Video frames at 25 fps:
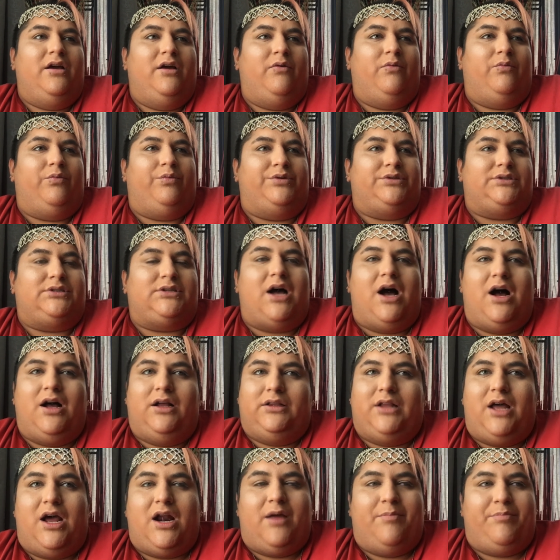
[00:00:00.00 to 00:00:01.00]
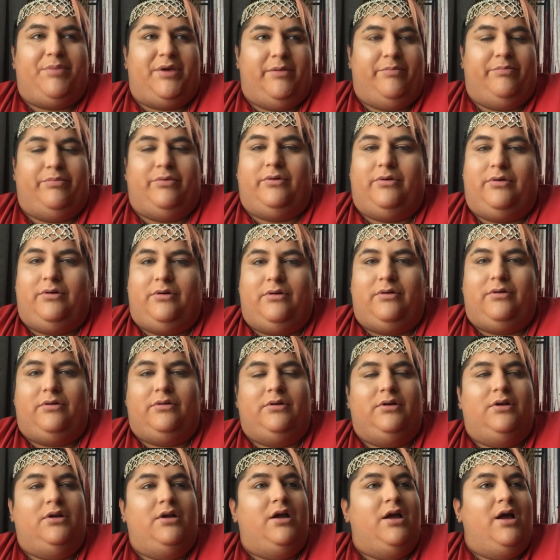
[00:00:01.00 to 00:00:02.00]
saw a lot of
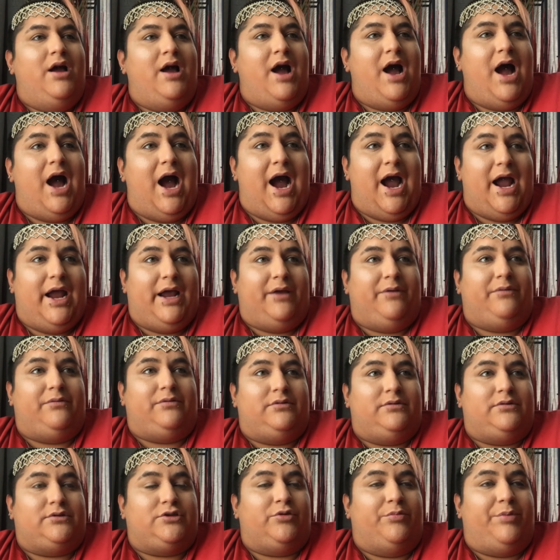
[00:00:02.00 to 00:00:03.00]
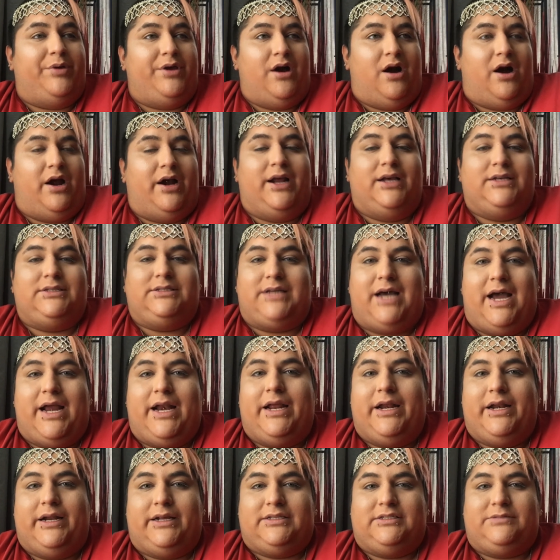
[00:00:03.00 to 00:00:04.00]
people. To be honest, I
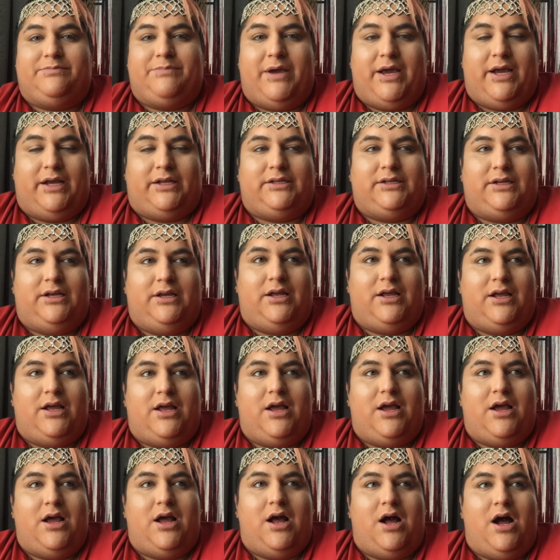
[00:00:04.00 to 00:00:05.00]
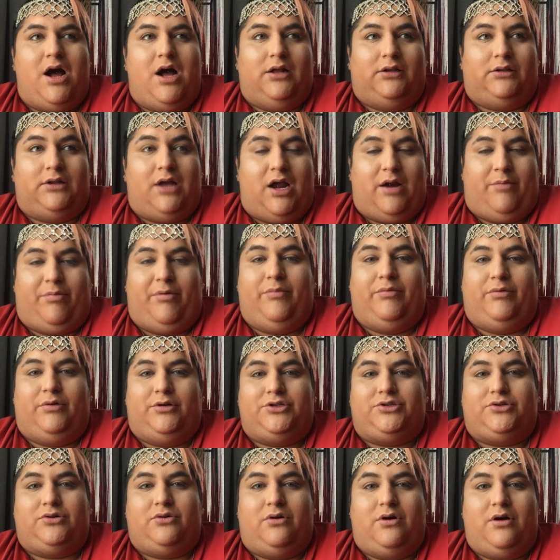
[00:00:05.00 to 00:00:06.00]
didn't expect a lot of people to
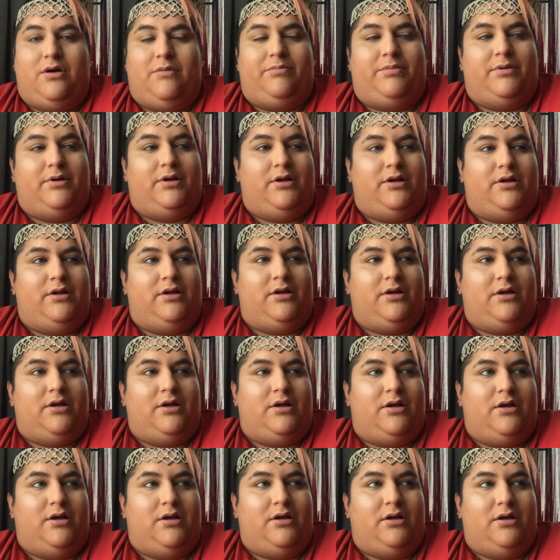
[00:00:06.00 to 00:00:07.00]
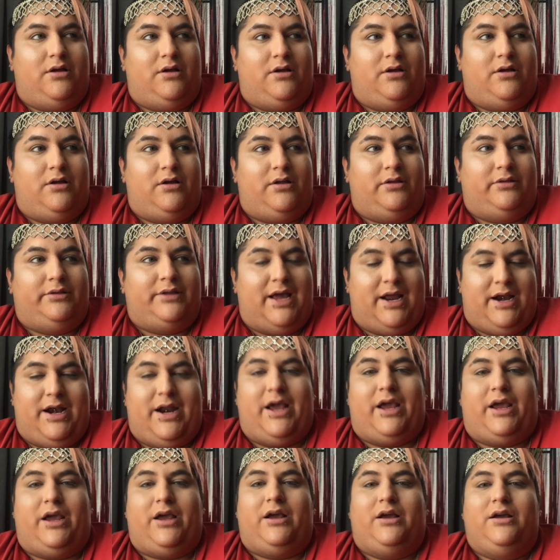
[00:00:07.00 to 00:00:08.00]
show up that
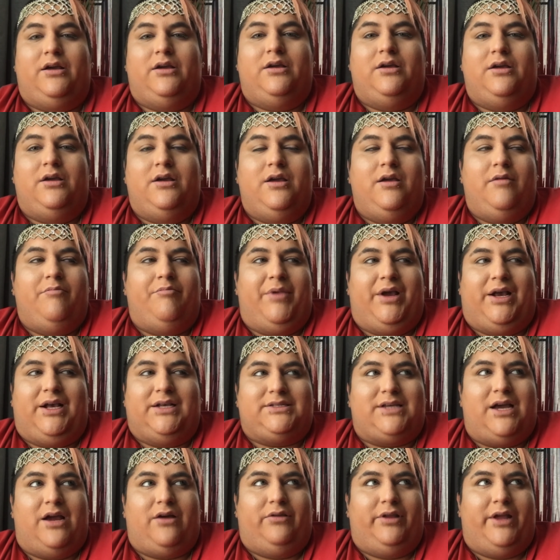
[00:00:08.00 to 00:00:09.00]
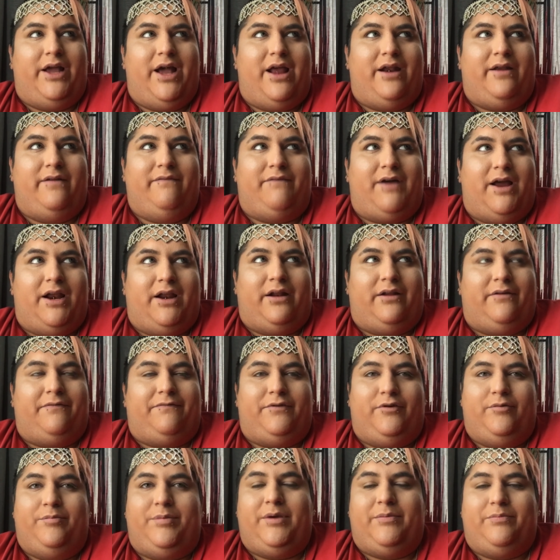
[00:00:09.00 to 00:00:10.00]
night because I only had invited a
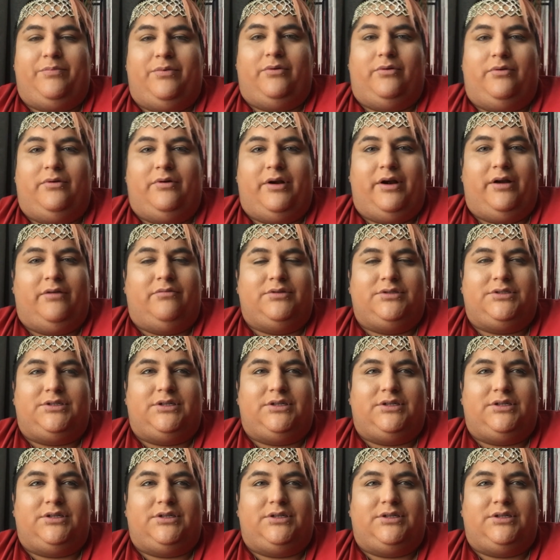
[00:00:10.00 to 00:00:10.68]
few people, and it was